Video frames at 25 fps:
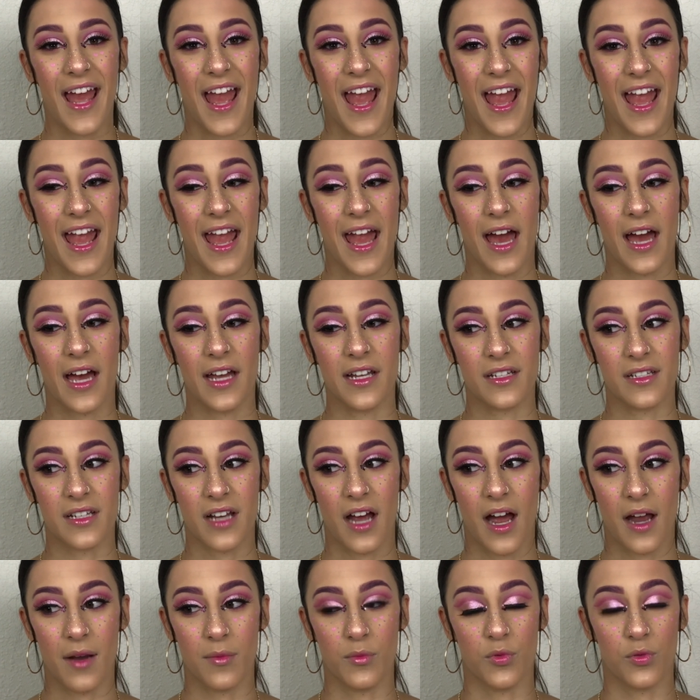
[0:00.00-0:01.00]
and
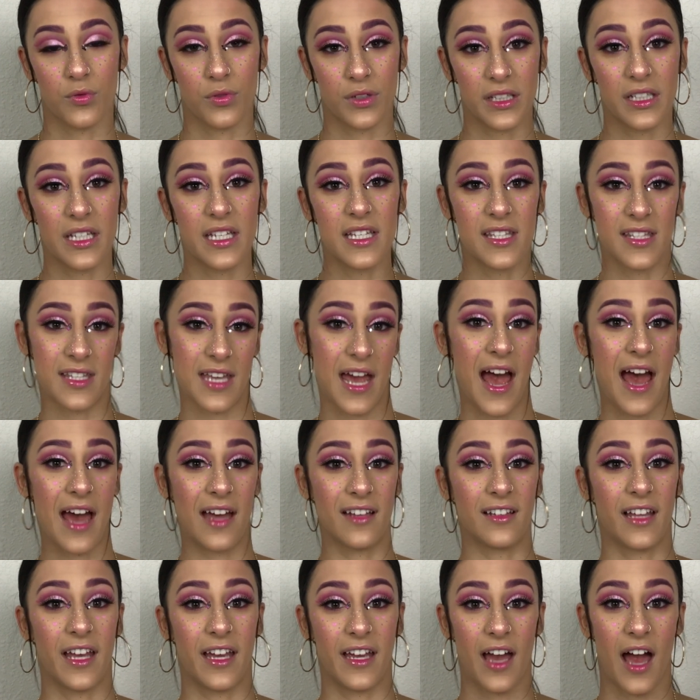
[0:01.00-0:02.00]
I'm really
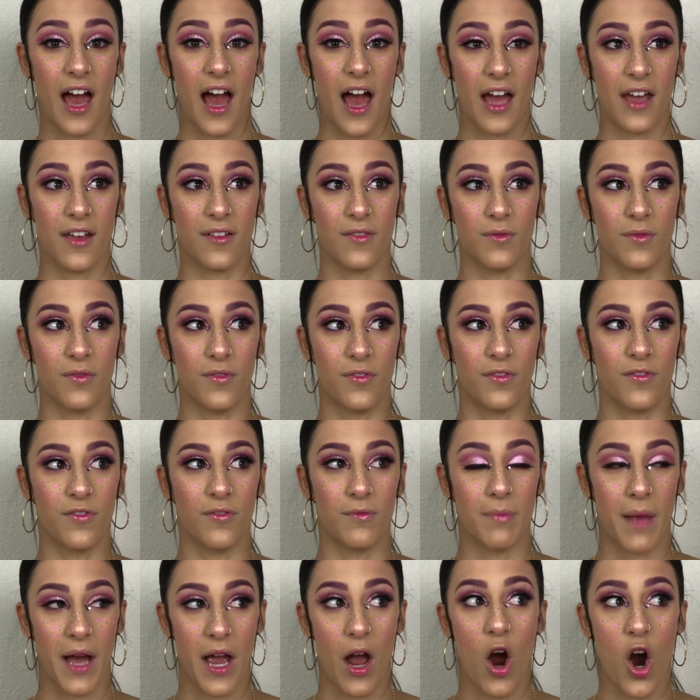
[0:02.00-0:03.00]
sad. Like
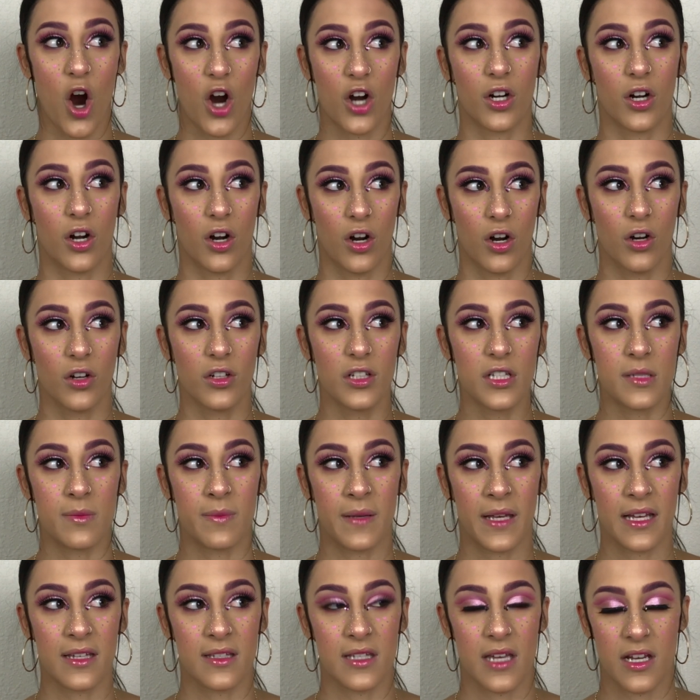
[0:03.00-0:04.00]
my heart hurts
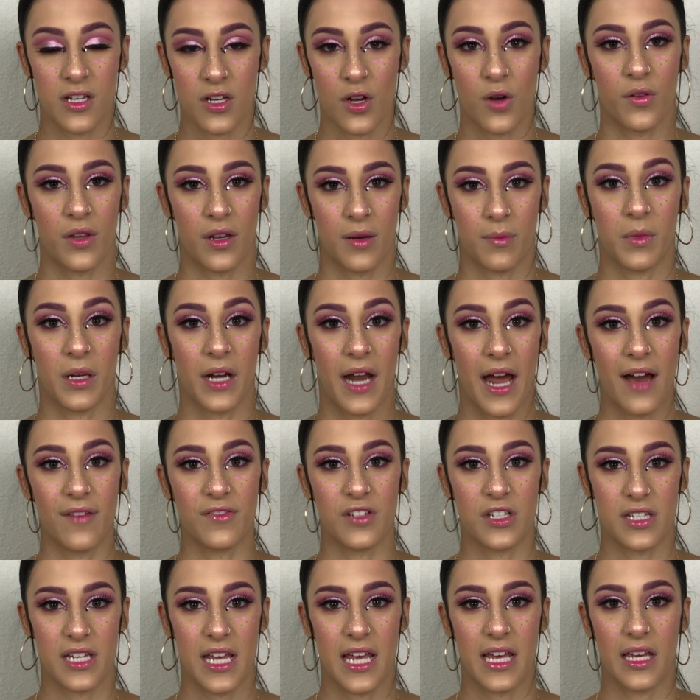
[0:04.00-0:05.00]
because I know that I'm gonna have
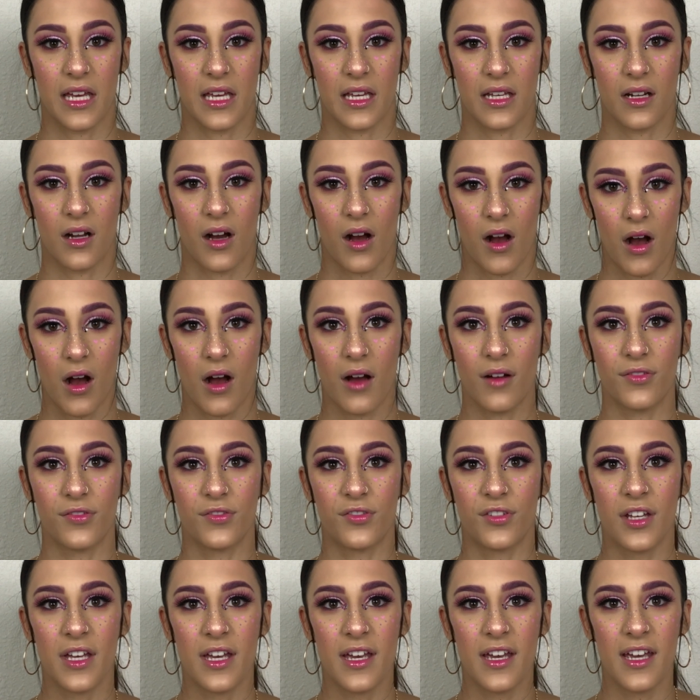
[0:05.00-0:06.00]
to take it
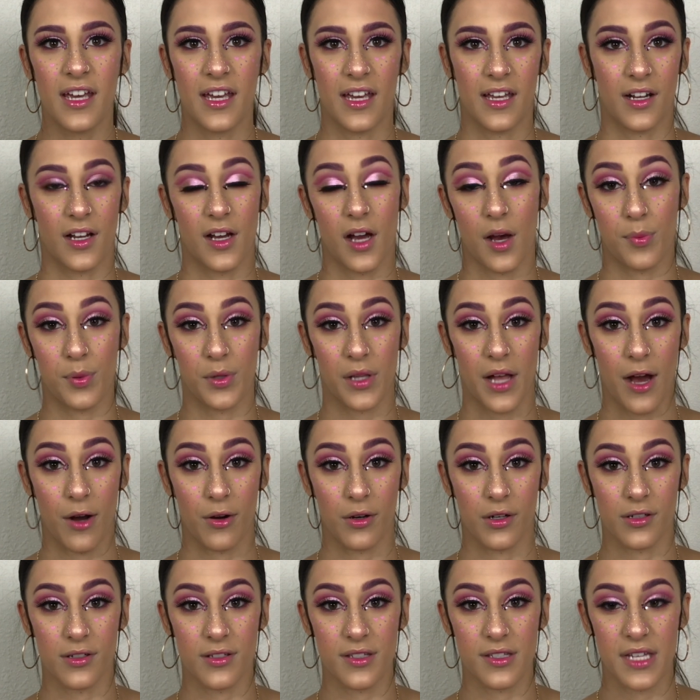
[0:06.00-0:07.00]
off in a couple
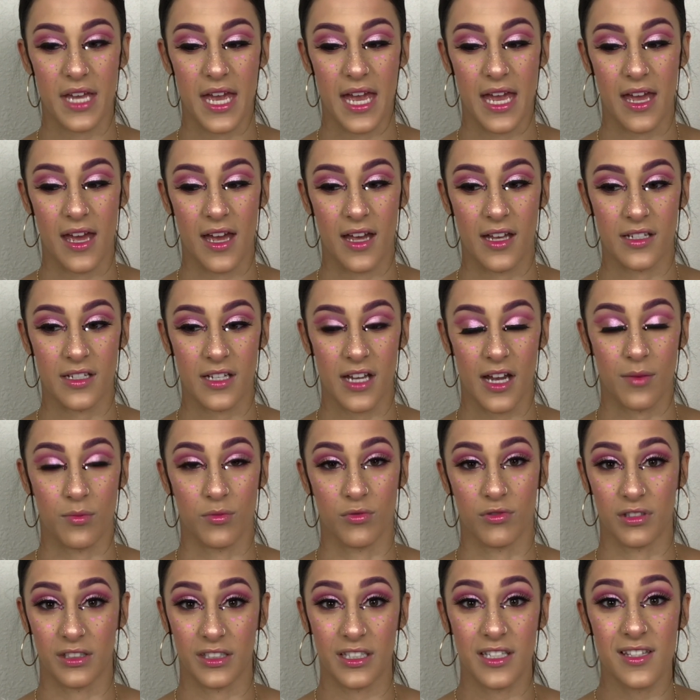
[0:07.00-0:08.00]
hours and
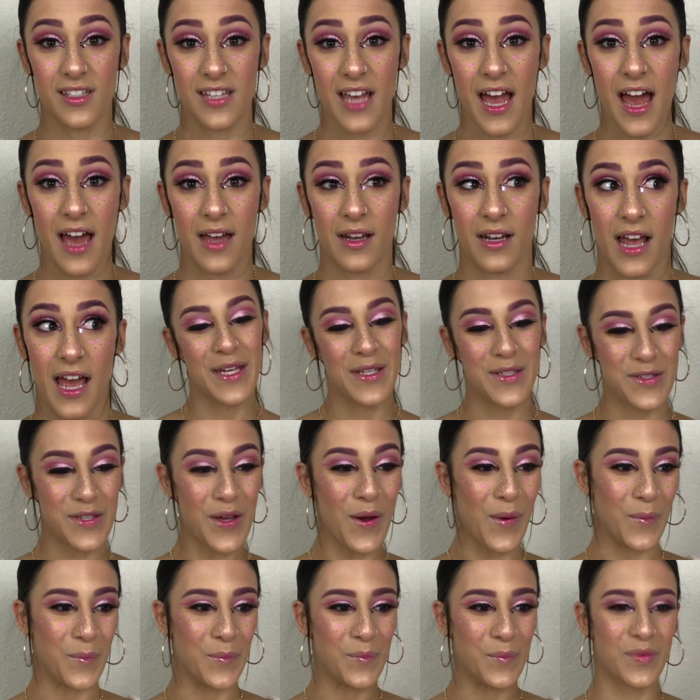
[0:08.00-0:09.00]
I'm really sad. So
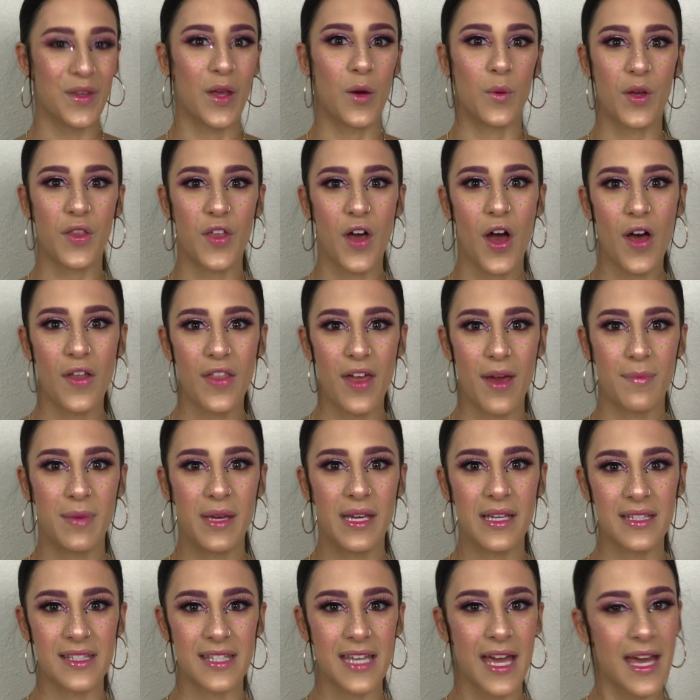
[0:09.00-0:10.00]
with all that
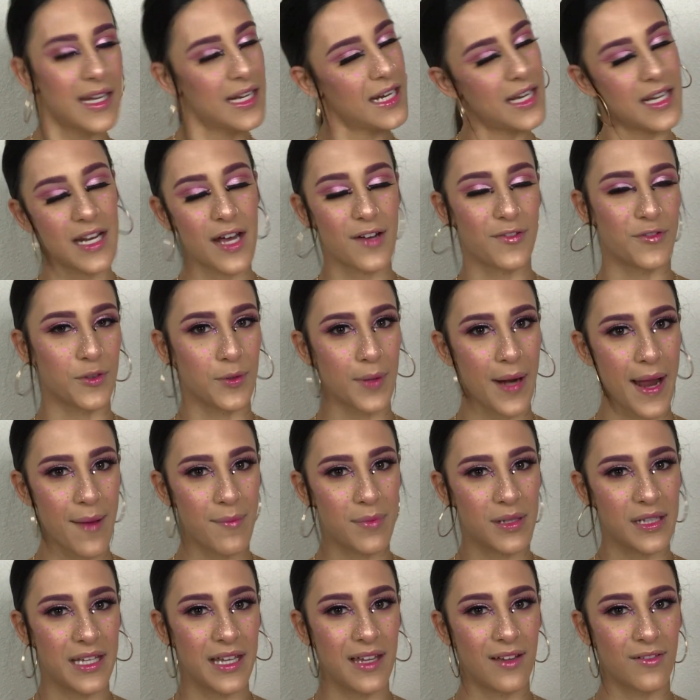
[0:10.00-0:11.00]
being said, enough
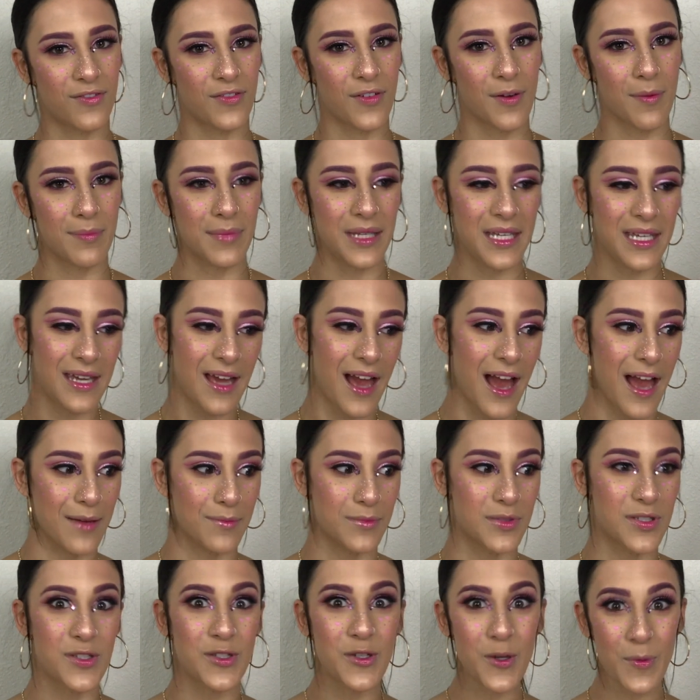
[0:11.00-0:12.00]
rambling from me.
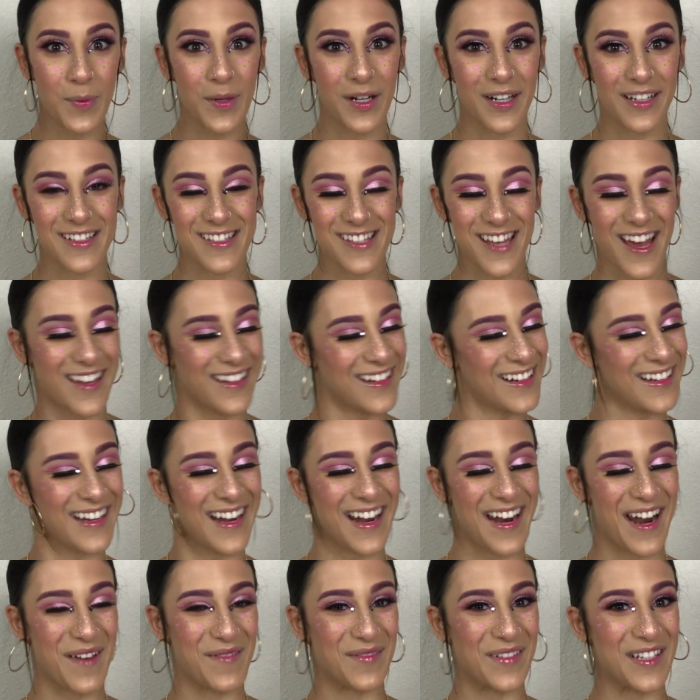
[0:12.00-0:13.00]
I'm super excited
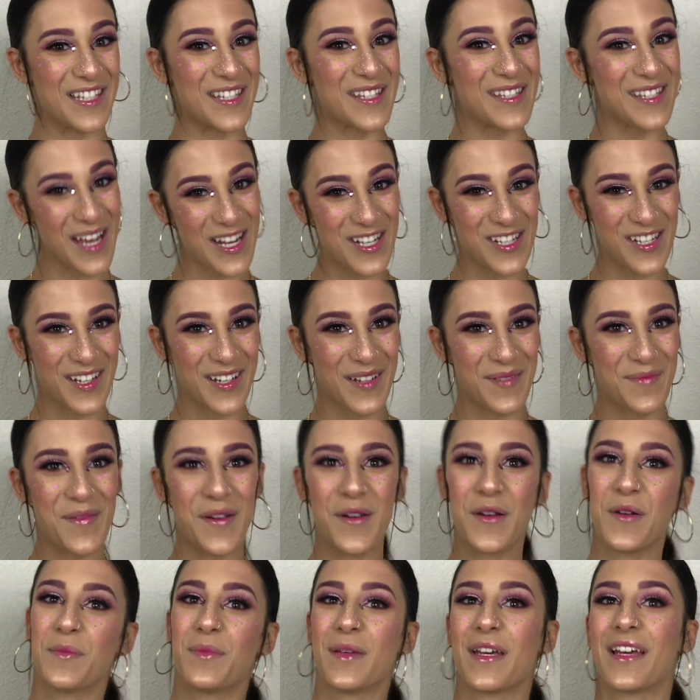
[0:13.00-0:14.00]
and I'm in such a good
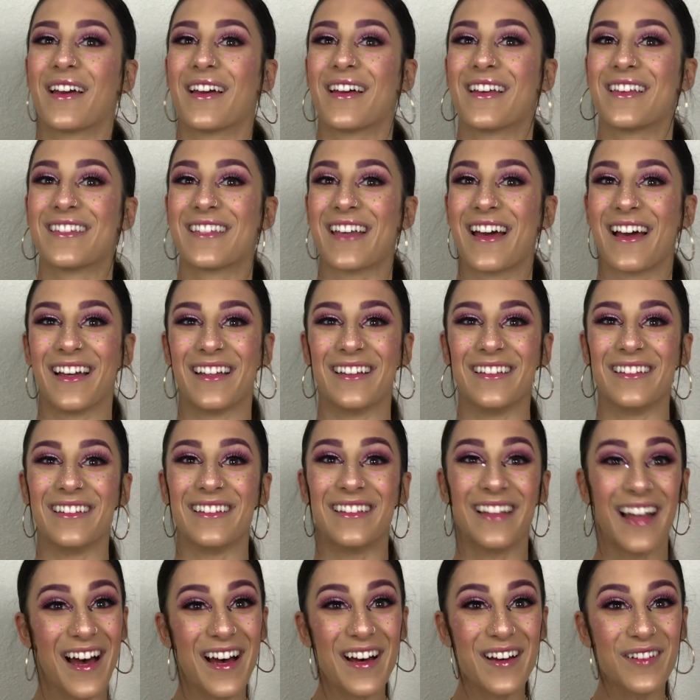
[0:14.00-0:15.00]
mood because I
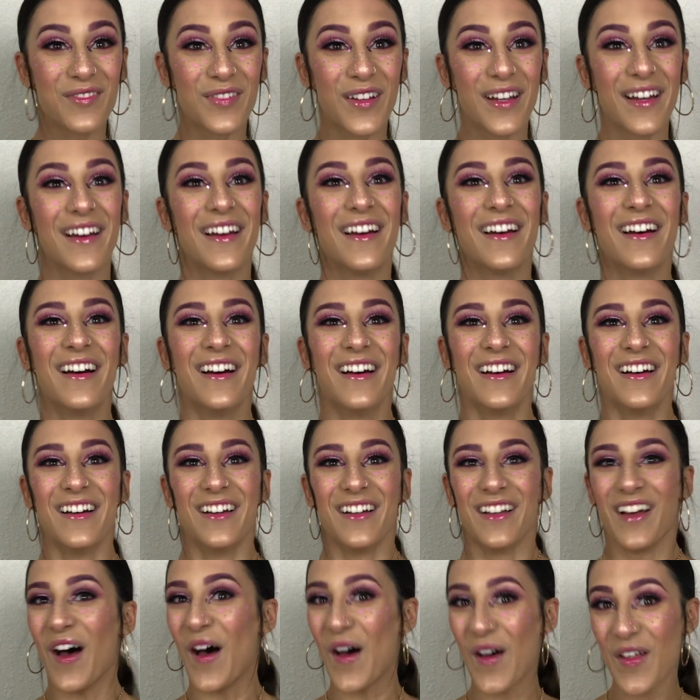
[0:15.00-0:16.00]
love
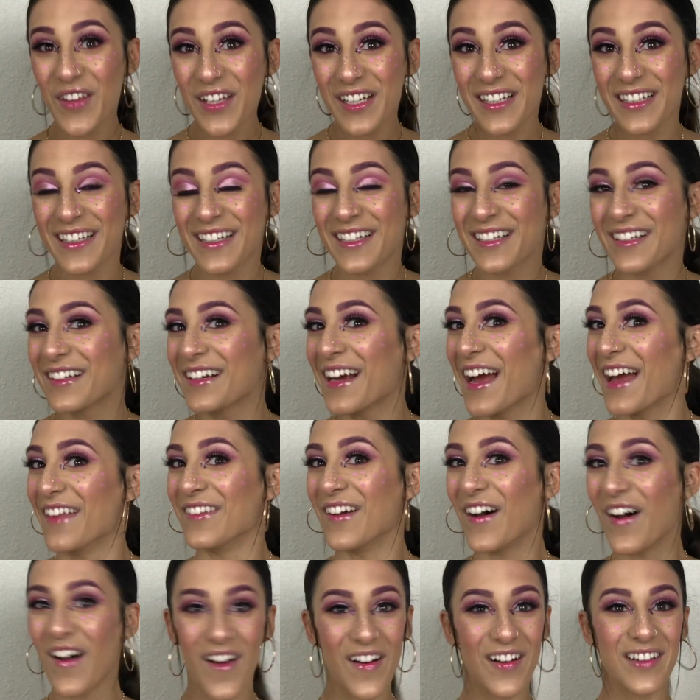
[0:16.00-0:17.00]
all the glitter and
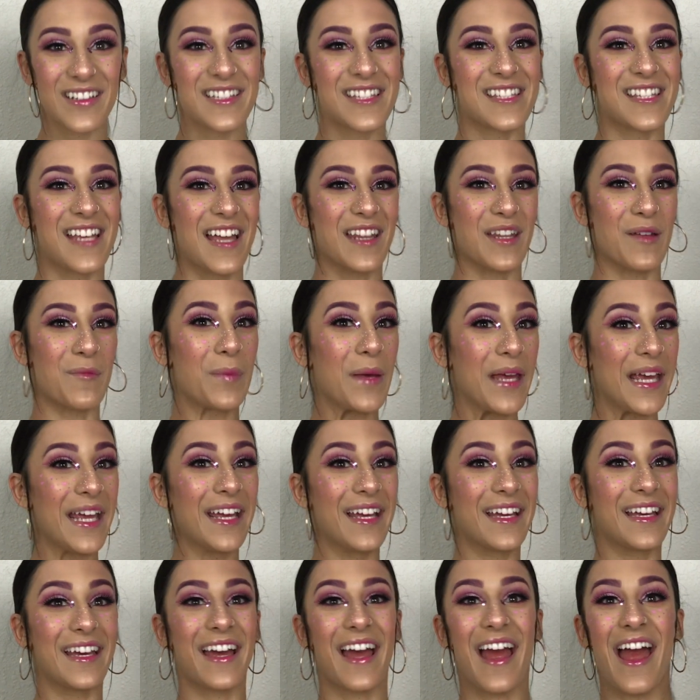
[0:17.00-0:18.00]
the hearts and the
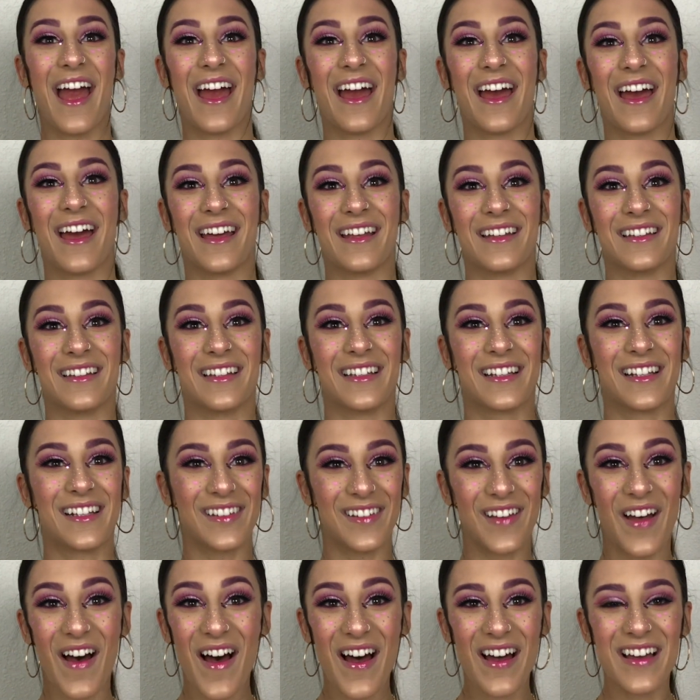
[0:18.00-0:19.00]
pink and the
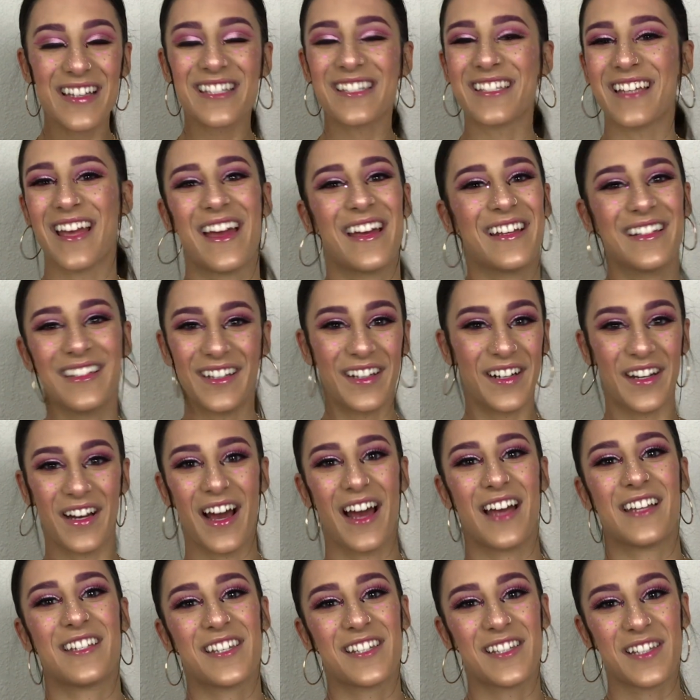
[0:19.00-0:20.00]
gloss and
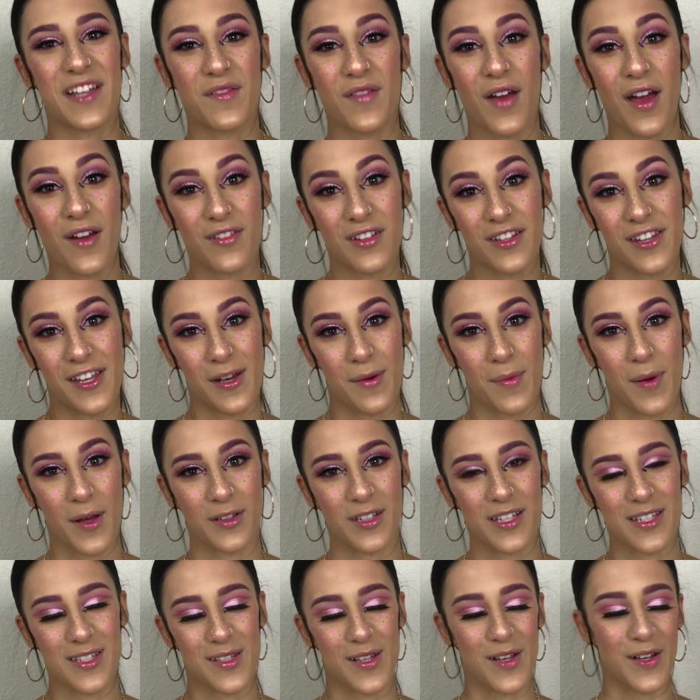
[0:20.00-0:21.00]
I just love everything about
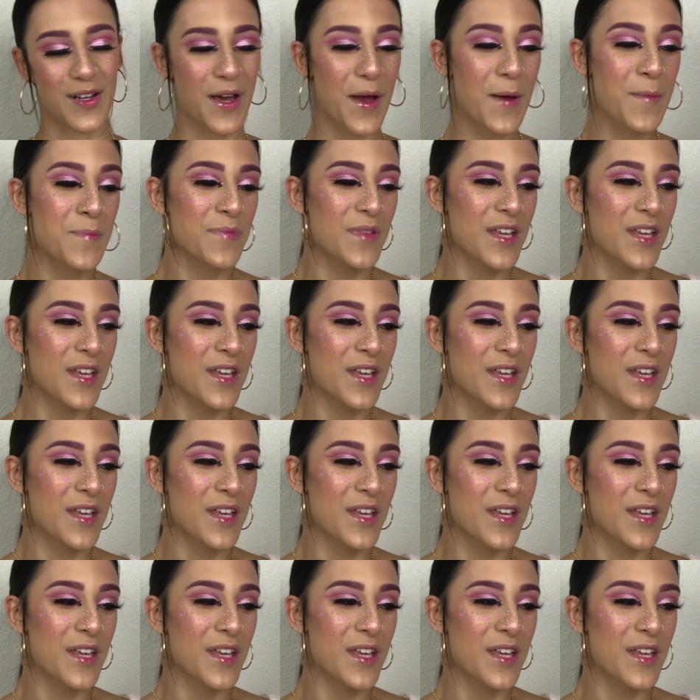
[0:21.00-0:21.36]
this look.